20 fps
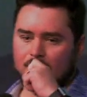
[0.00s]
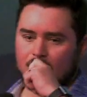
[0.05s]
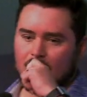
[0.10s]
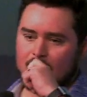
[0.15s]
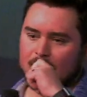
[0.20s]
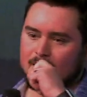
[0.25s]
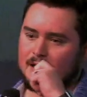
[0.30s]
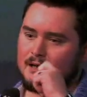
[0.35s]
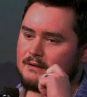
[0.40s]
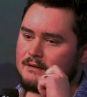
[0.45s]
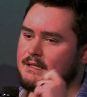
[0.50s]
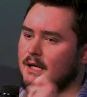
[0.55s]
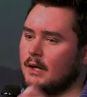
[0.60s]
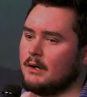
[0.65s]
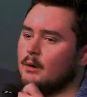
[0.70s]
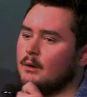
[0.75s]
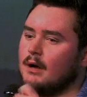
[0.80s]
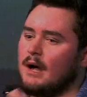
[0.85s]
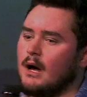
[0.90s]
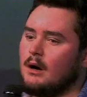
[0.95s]
I can't tell
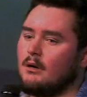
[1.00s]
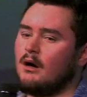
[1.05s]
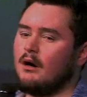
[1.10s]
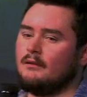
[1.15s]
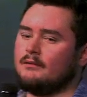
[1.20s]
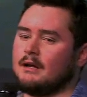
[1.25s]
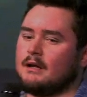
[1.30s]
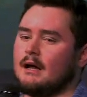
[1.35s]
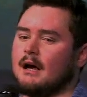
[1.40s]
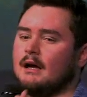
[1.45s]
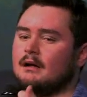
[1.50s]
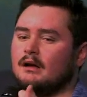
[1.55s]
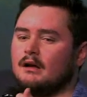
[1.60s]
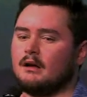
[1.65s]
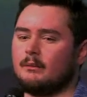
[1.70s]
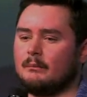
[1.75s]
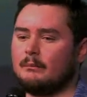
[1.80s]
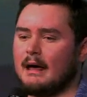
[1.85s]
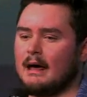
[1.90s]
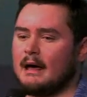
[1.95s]
you how often I
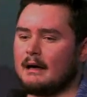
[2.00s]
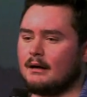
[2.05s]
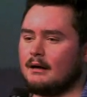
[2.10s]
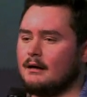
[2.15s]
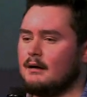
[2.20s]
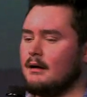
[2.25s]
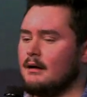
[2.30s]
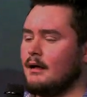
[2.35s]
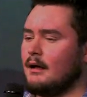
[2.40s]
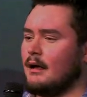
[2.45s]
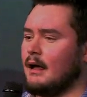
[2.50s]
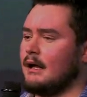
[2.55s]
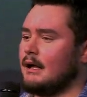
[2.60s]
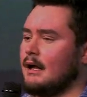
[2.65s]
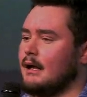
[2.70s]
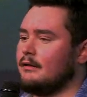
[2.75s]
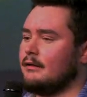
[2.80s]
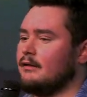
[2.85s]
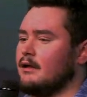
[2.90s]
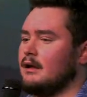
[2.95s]
look back and I
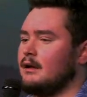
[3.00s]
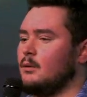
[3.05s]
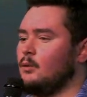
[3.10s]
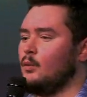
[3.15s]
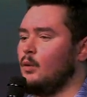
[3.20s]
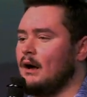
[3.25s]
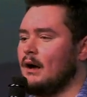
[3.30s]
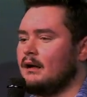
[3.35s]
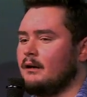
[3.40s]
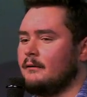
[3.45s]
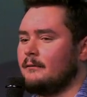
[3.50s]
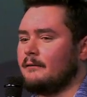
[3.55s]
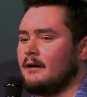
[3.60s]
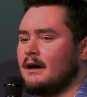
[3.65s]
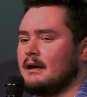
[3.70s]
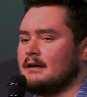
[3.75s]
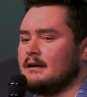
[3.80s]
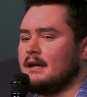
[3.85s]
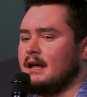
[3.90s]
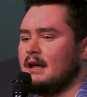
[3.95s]
think, what if I
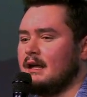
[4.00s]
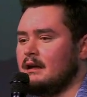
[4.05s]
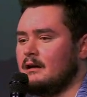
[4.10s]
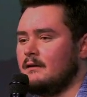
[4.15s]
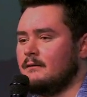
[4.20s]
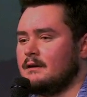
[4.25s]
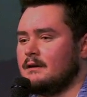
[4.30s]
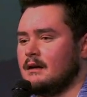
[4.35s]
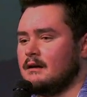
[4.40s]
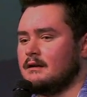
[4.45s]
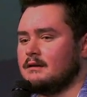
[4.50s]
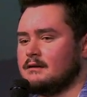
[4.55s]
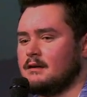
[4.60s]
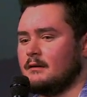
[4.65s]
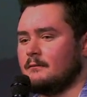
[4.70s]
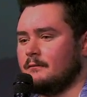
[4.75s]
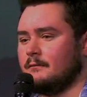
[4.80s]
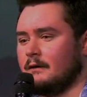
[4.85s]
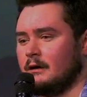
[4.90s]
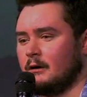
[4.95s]
caved into
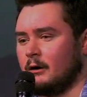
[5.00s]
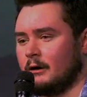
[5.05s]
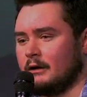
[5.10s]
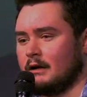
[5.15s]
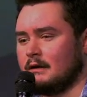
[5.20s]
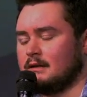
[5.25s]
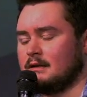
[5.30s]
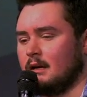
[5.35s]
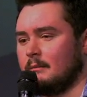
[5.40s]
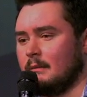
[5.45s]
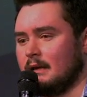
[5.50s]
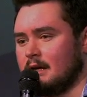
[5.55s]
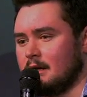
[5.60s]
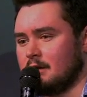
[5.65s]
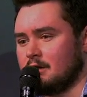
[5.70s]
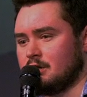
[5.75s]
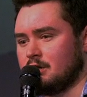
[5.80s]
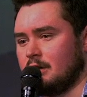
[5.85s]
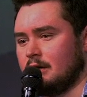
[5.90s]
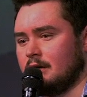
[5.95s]
fear and
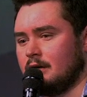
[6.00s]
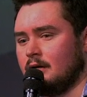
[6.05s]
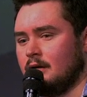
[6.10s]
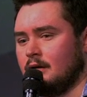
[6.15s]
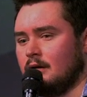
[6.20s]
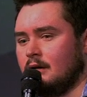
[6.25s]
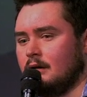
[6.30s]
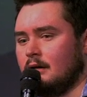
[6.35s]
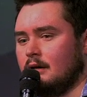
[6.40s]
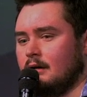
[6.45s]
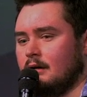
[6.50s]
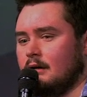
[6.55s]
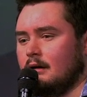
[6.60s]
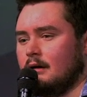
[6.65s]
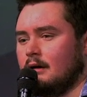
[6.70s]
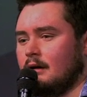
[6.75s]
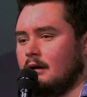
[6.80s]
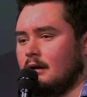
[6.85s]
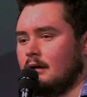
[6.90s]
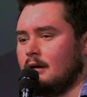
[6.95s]
intimidation
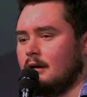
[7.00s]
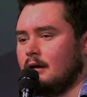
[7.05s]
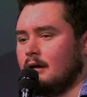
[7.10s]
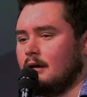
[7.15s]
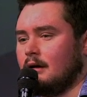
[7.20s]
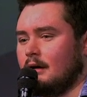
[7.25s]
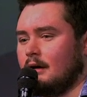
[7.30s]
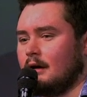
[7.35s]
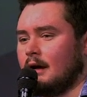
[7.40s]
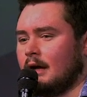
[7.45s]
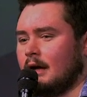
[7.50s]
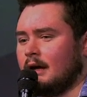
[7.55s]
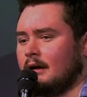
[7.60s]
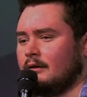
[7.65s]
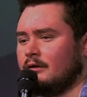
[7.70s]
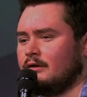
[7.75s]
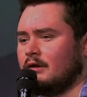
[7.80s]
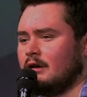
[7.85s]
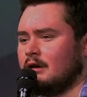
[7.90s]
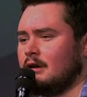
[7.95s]
and I
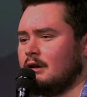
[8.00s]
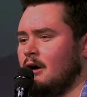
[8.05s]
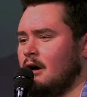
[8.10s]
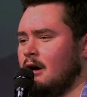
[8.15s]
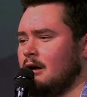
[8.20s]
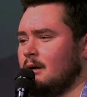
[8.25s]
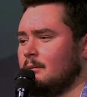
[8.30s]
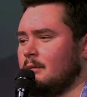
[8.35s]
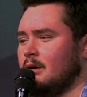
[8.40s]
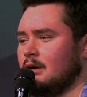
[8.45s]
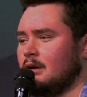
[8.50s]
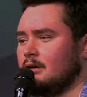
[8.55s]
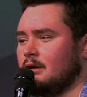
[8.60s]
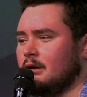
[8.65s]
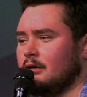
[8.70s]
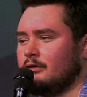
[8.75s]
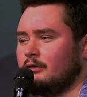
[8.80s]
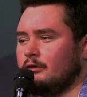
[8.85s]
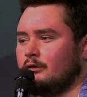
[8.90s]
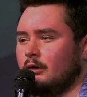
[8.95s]
said, God, I'm going to look
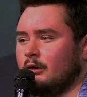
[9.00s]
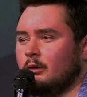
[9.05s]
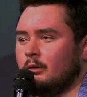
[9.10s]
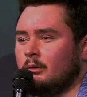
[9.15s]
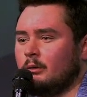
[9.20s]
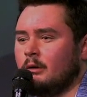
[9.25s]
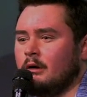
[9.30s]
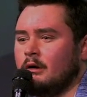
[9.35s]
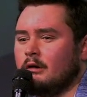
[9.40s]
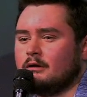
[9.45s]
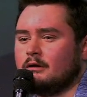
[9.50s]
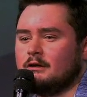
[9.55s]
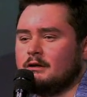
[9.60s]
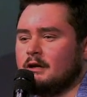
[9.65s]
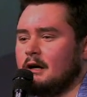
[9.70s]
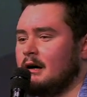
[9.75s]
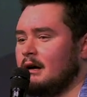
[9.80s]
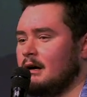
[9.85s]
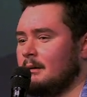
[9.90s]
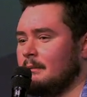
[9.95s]
so
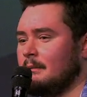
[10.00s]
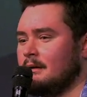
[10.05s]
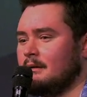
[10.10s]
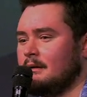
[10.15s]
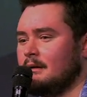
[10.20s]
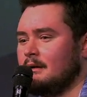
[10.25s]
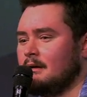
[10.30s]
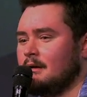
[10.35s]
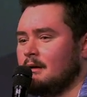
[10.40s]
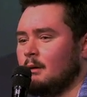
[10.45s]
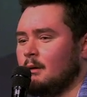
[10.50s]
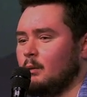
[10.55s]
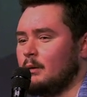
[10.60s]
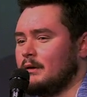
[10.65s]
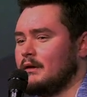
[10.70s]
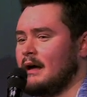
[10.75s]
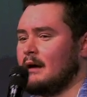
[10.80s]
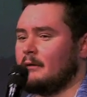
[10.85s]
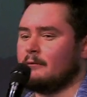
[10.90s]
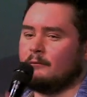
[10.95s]
dumb when
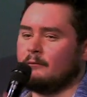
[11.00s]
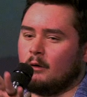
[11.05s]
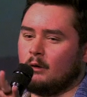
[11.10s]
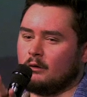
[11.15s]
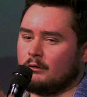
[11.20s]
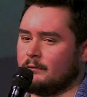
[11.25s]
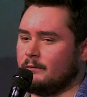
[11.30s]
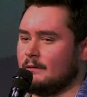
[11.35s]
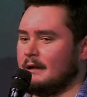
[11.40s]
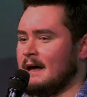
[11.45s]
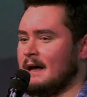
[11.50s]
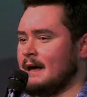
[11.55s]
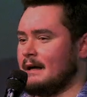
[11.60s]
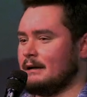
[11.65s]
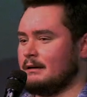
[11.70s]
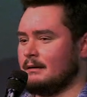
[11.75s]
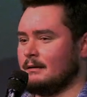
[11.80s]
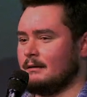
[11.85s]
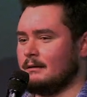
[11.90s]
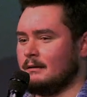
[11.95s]
that falls flat.
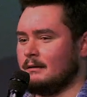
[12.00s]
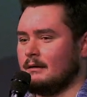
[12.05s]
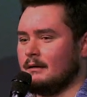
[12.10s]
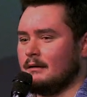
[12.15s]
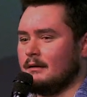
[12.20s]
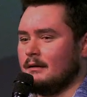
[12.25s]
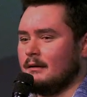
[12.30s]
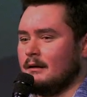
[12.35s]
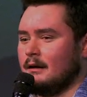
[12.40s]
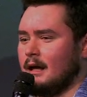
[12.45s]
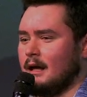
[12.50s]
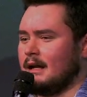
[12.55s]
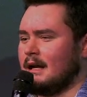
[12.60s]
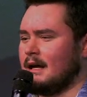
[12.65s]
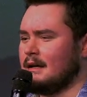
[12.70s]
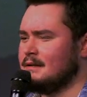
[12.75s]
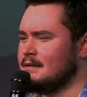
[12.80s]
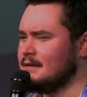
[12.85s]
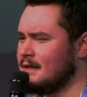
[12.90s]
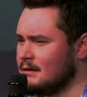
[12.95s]
And I
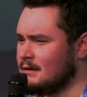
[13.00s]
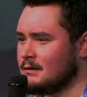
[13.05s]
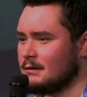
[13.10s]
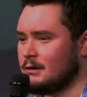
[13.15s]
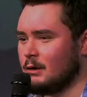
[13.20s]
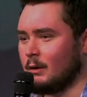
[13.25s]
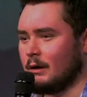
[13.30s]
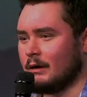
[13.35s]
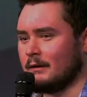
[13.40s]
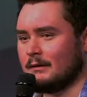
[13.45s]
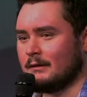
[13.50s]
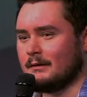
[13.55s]
didn't do it.